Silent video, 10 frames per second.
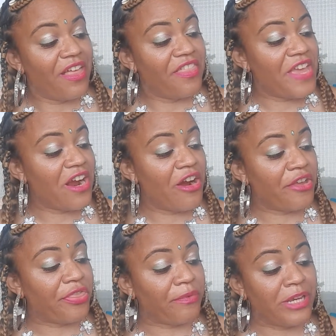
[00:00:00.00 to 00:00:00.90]
There are
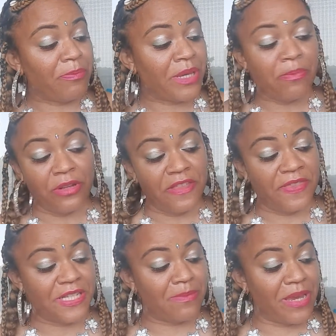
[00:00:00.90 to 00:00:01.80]
3 people in
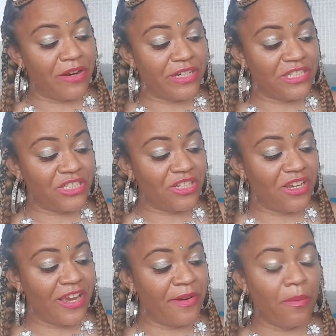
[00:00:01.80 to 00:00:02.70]
this marriage,
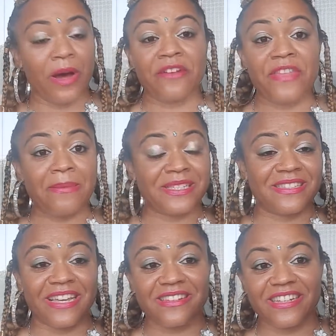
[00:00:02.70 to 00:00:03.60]
and one of them is
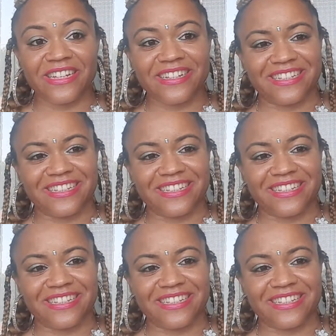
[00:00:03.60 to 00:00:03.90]
deadly.